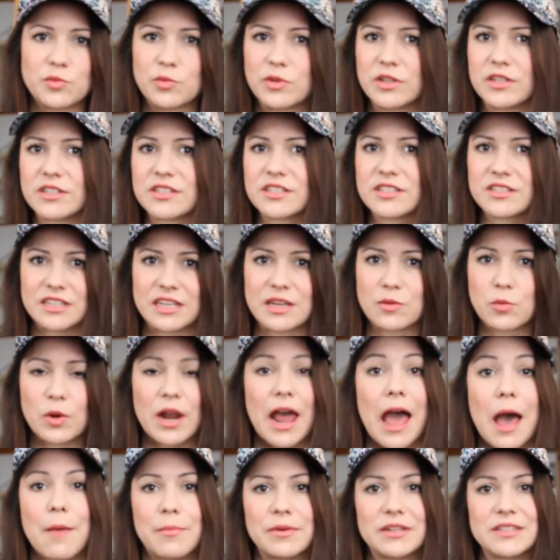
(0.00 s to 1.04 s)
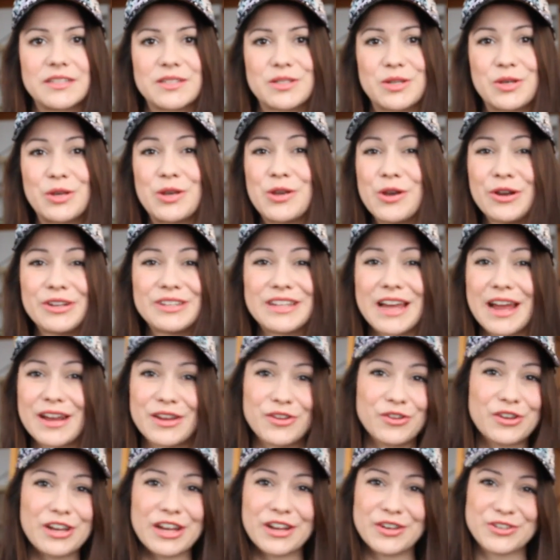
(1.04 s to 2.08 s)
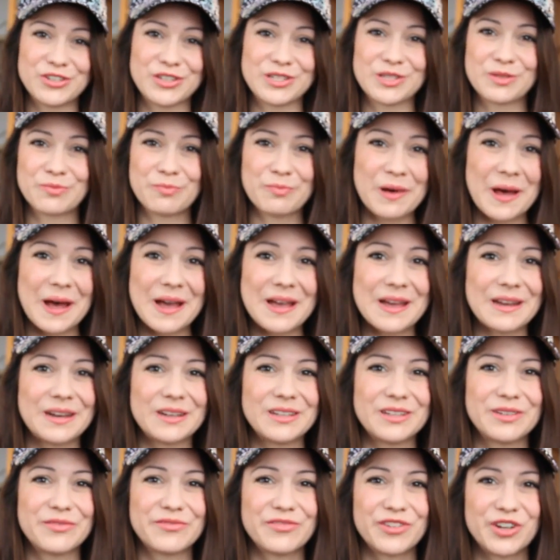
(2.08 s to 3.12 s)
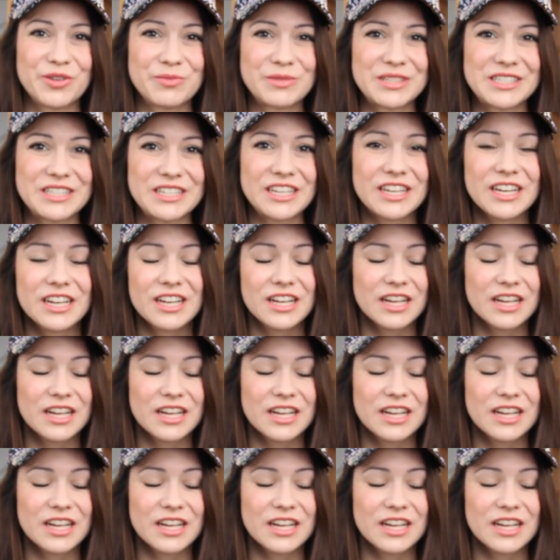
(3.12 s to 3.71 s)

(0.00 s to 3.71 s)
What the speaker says: will see what happens to you, and then you can just buy it in the pharmacy.